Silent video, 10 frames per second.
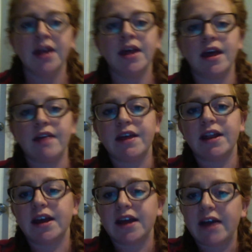and then
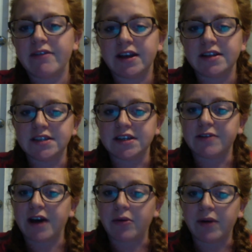I have an idea of
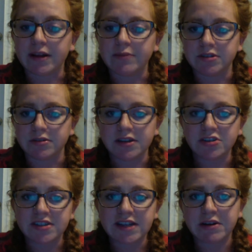how well I'm doing. It's
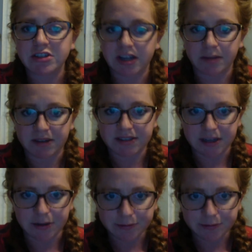just how I check myself.